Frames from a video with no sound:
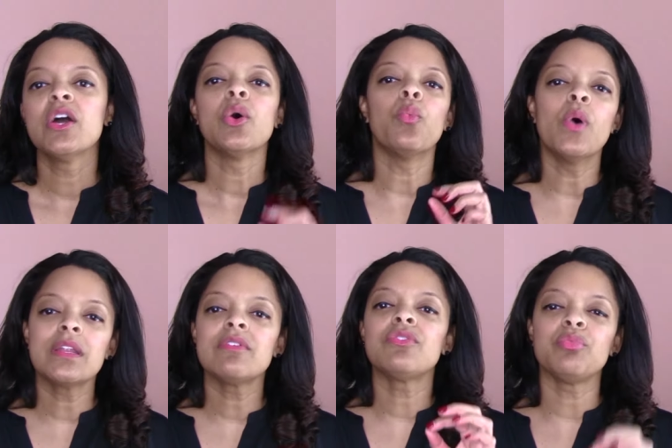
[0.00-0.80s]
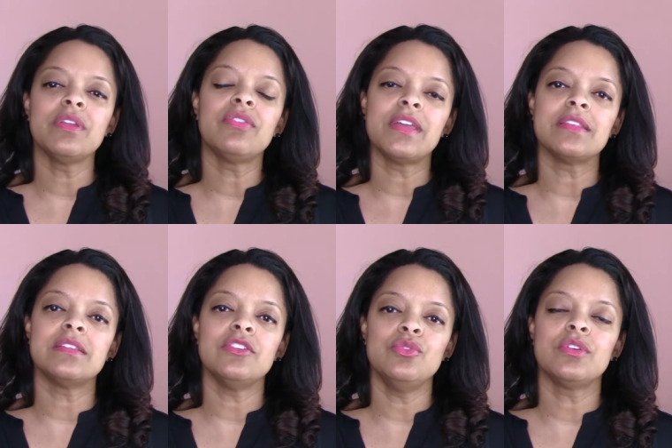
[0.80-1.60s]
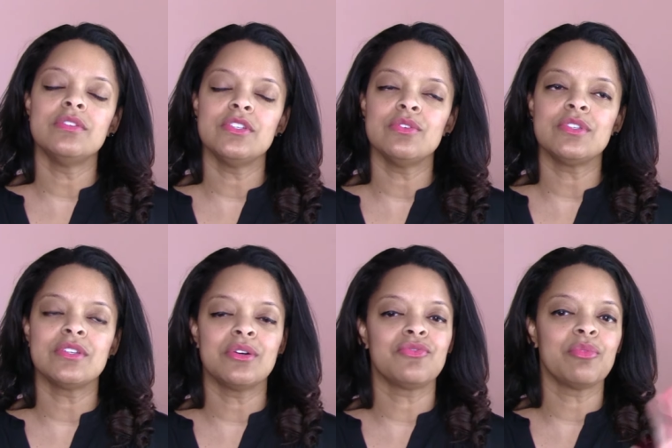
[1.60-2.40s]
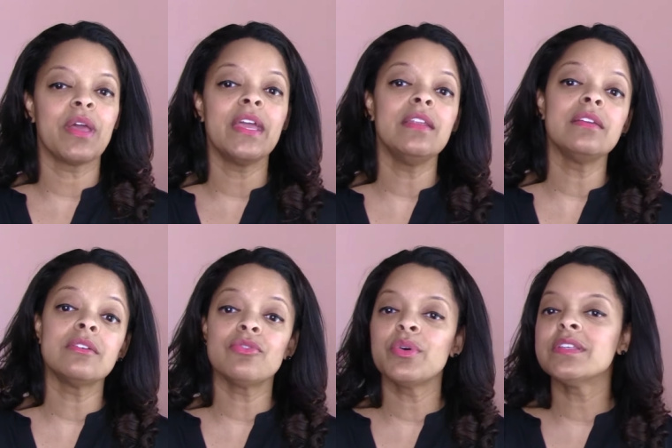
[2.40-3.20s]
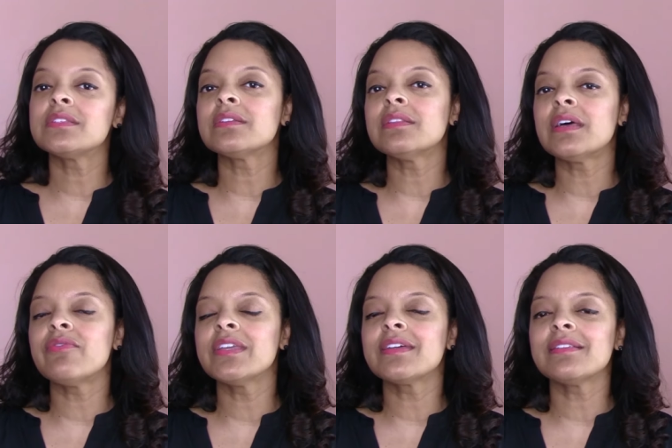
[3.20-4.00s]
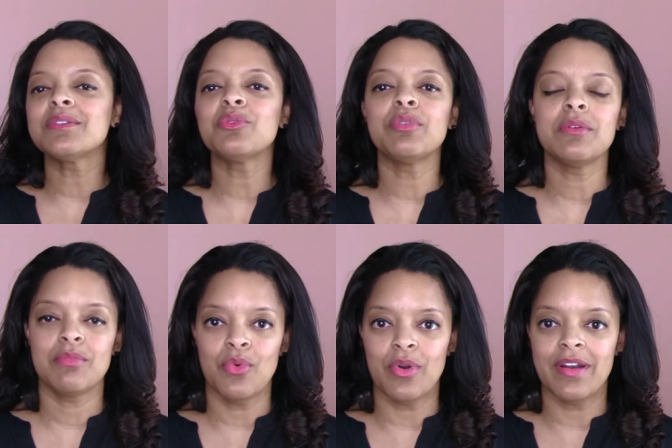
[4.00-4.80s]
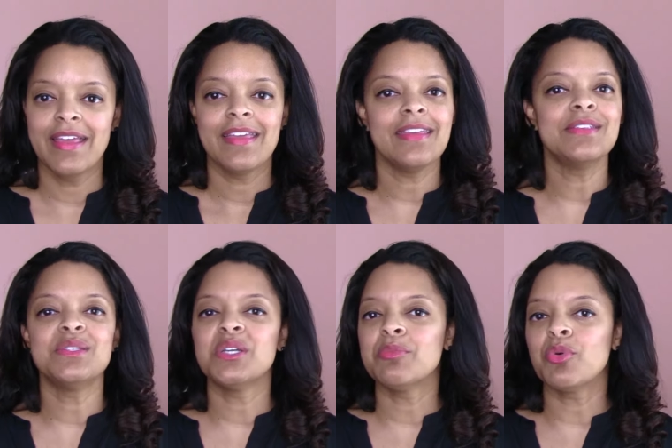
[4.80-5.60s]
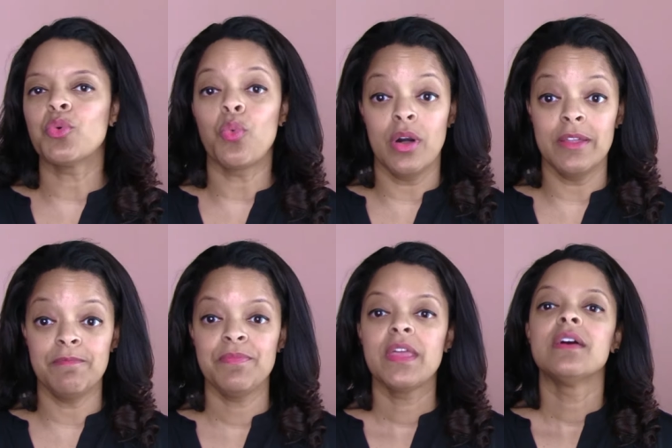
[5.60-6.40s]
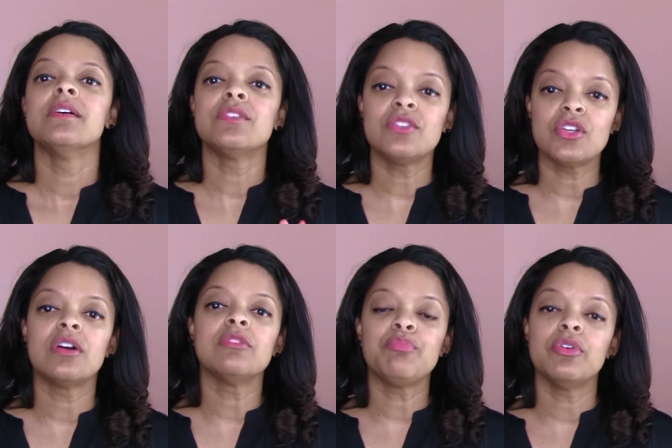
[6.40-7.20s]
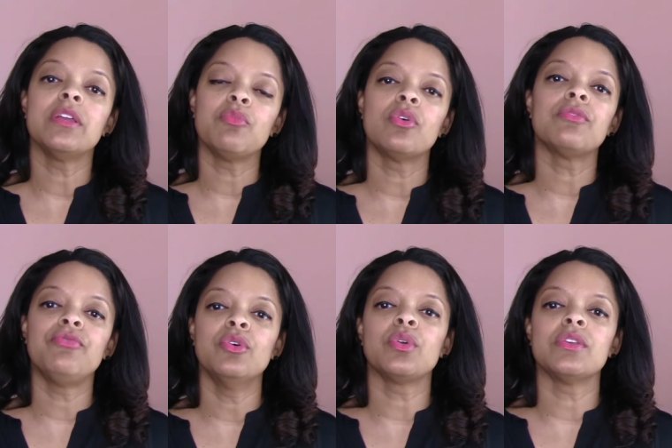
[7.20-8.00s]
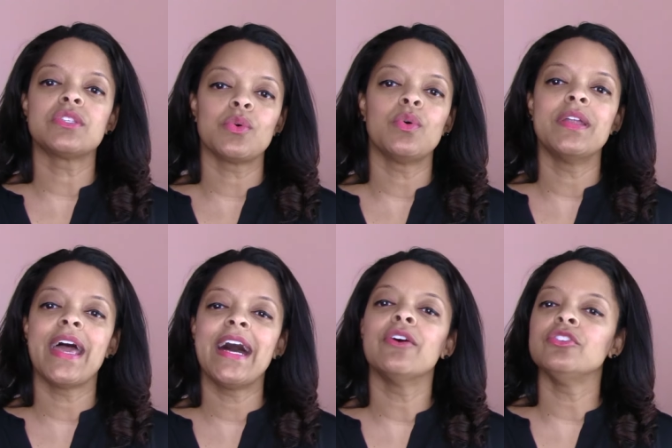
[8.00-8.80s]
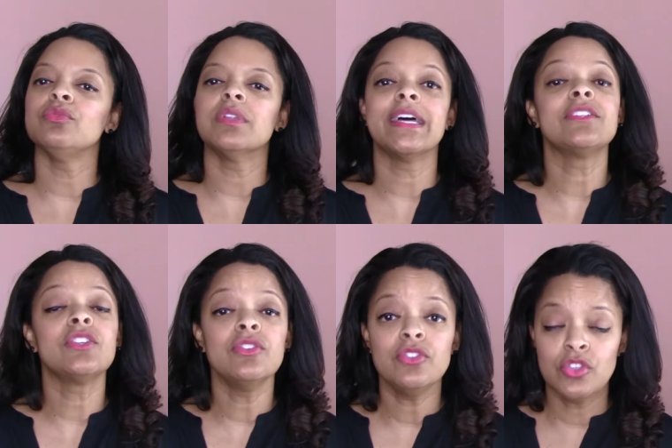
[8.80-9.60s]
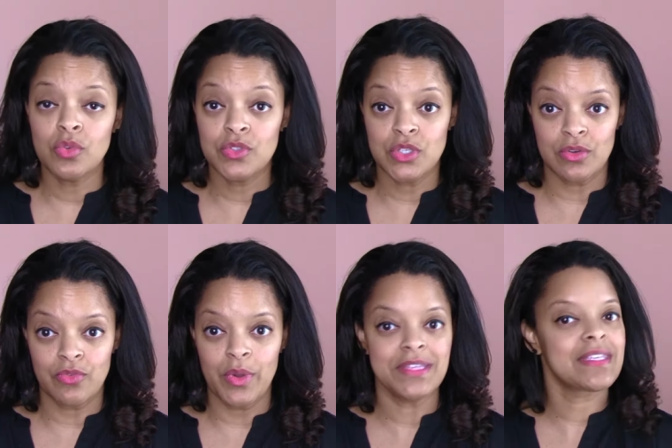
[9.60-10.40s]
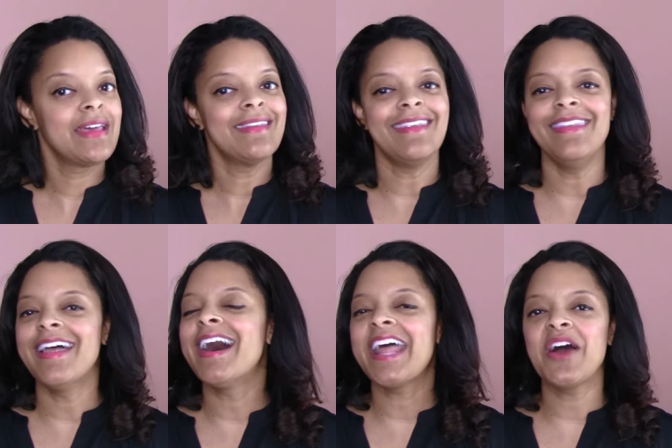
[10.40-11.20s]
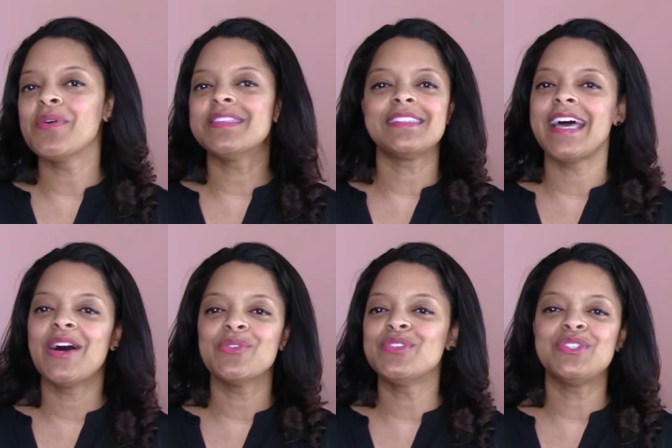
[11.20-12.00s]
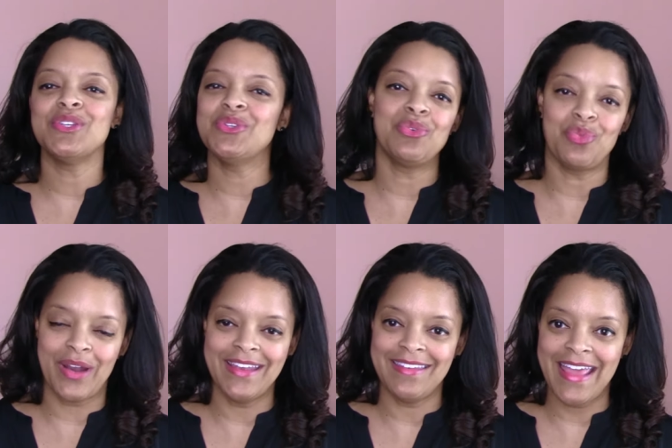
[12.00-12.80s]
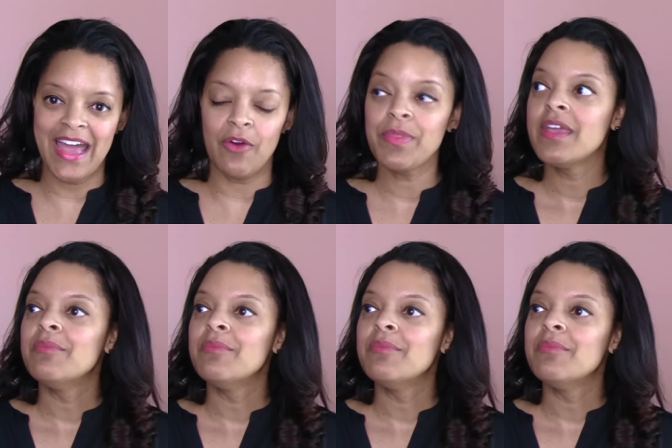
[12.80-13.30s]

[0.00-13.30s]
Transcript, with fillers: One of the three things that you can do to go from hating your voice to loving it a little bit more is number one, Start putting more focus on how you'd like to use your voice, not how it sounds to you right now.